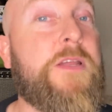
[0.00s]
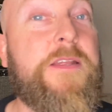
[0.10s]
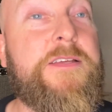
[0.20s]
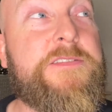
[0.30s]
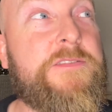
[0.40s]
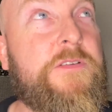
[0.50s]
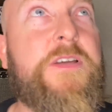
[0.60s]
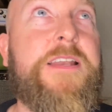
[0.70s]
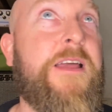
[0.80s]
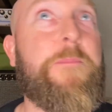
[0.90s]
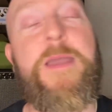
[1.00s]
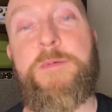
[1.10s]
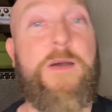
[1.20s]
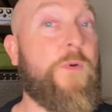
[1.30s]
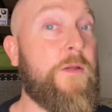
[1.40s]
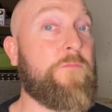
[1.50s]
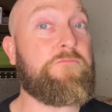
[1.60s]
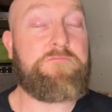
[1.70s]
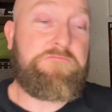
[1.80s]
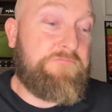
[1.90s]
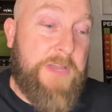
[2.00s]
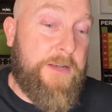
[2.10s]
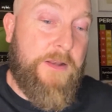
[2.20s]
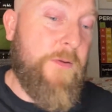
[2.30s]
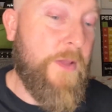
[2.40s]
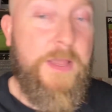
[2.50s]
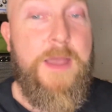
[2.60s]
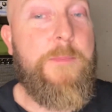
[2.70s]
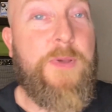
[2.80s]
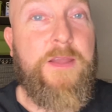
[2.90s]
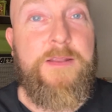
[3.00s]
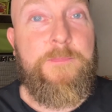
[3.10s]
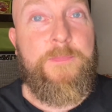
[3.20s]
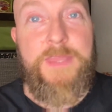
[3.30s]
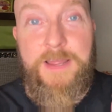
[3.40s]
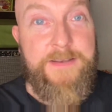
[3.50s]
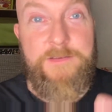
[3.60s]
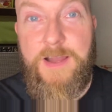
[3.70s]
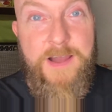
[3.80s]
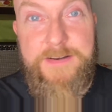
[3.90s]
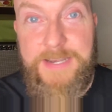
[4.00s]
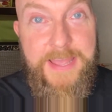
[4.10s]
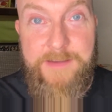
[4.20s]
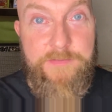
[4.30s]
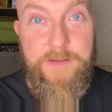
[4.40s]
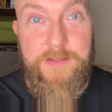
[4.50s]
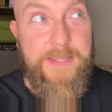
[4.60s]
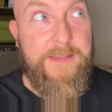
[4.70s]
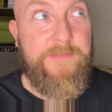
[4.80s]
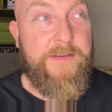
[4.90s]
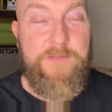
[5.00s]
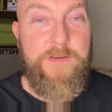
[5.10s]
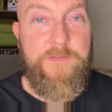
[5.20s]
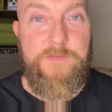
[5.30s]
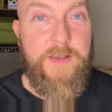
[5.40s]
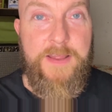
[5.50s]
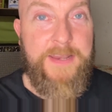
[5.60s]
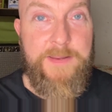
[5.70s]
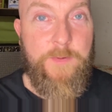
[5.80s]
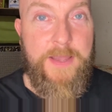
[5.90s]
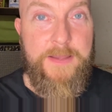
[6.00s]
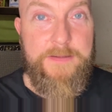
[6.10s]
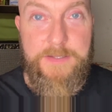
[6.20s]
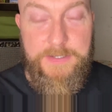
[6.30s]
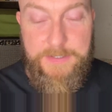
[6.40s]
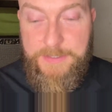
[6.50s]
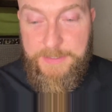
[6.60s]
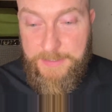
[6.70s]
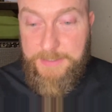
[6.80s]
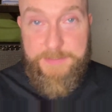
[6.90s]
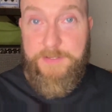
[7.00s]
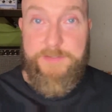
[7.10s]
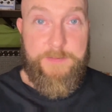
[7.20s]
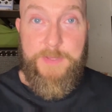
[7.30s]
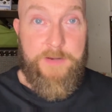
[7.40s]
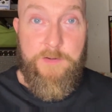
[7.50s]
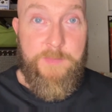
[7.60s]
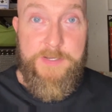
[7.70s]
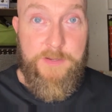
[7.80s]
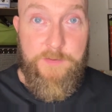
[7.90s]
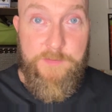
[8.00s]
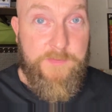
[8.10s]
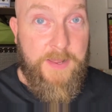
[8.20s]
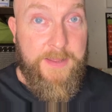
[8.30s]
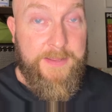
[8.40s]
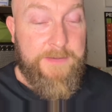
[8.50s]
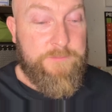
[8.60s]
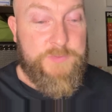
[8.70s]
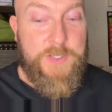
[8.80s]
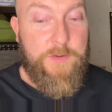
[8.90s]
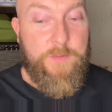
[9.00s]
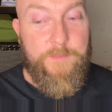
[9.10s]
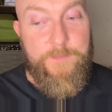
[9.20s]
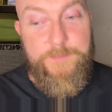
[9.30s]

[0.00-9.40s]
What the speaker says: it's looking like maybe I won't. I don't know. But I hardly ever, if ever, fly anywhere. It's not something I normally do, flying. So